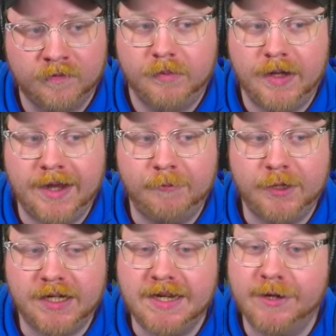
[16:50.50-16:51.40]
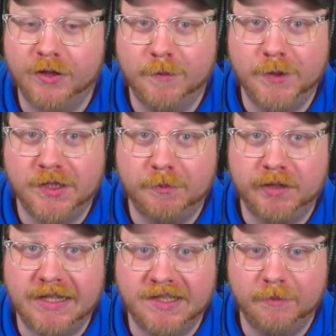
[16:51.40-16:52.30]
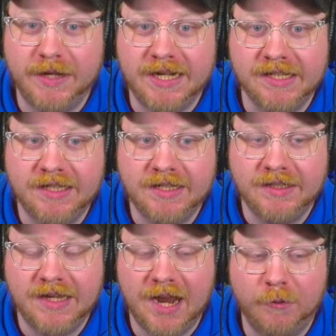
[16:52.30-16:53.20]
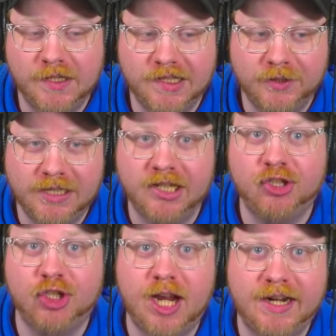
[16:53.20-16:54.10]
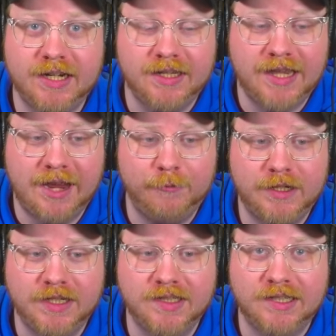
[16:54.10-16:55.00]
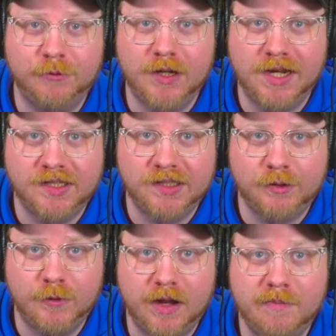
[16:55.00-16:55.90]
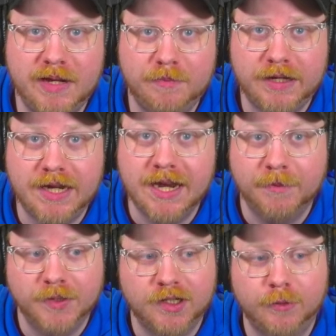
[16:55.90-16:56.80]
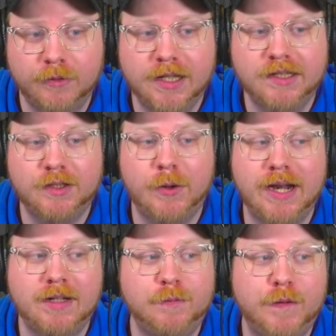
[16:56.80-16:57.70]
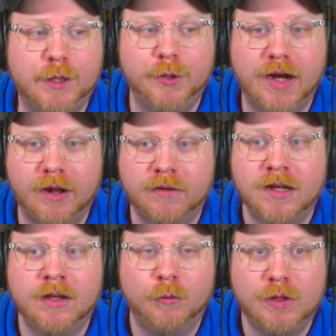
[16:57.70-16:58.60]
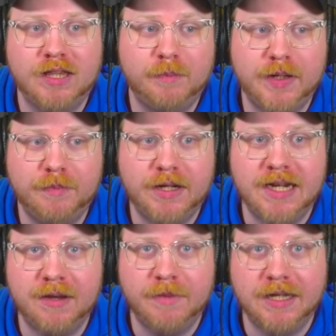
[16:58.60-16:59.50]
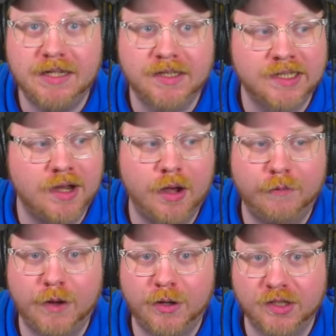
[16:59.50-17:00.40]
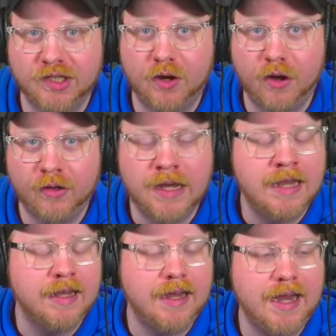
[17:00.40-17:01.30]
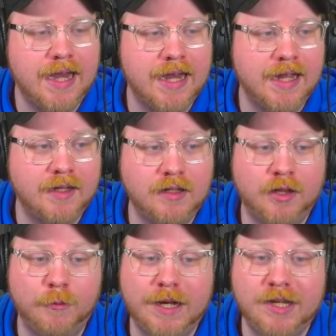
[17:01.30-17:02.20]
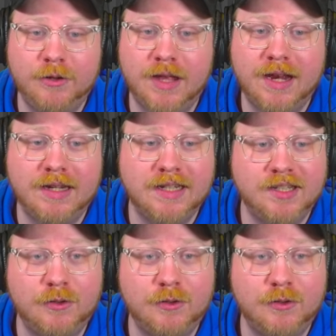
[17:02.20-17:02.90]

And we can hear the music plays immediately. Now we still need to check that we can synchronize it to a BPM. So let's go ahead and figure out what the BPM is of our song. And the way to do that is you can